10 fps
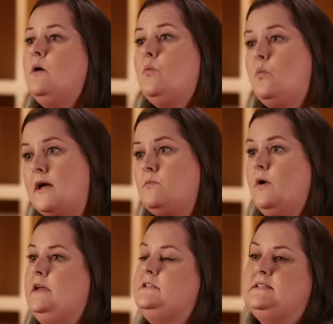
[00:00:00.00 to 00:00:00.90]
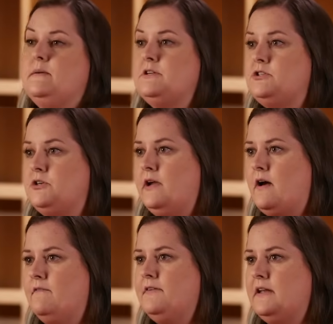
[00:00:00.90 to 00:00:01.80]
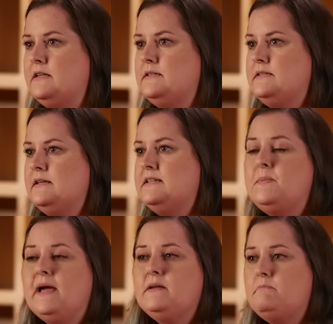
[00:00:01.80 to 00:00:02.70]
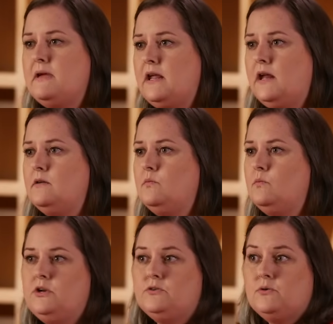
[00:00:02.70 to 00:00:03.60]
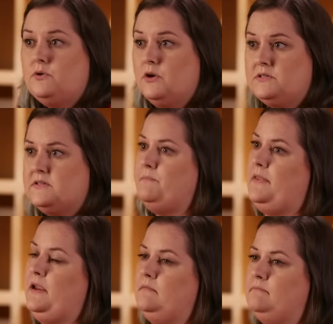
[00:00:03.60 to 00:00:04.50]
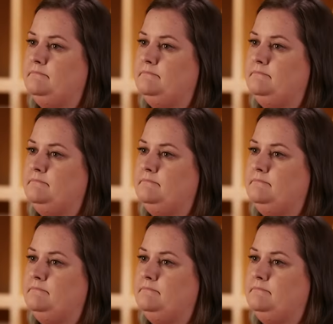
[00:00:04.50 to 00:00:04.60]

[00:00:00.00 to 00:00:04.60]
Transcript: One way to demonstrate confidence is by admitting when you don't know something.